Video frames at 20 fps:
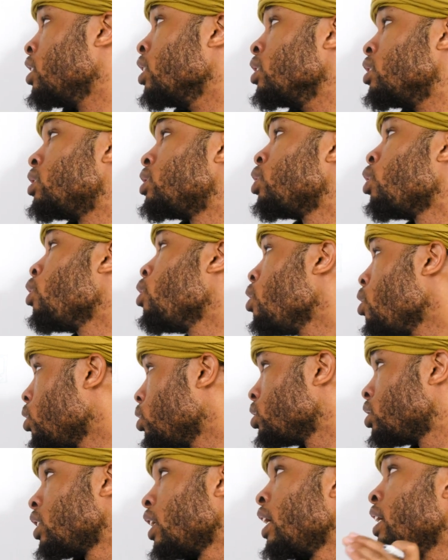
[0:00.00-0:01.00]
the
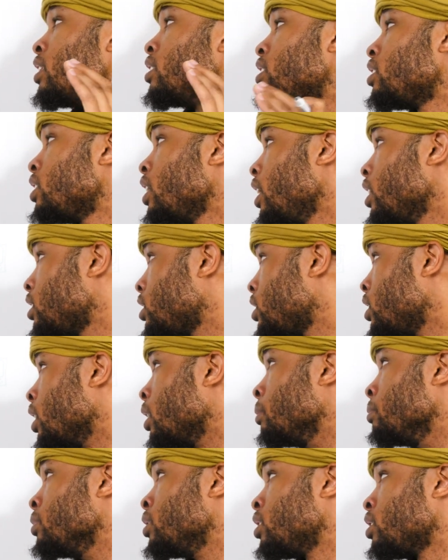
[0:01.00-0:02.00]
tools and
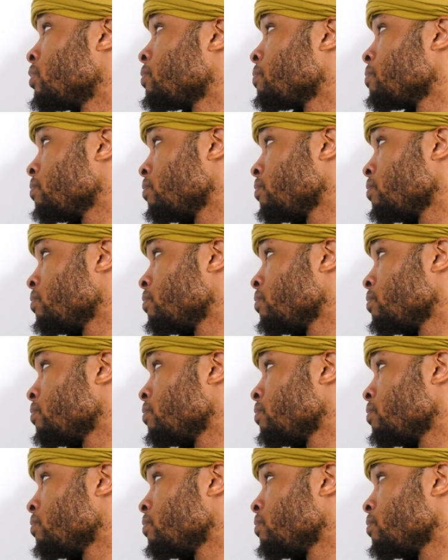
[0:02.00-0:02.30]
systems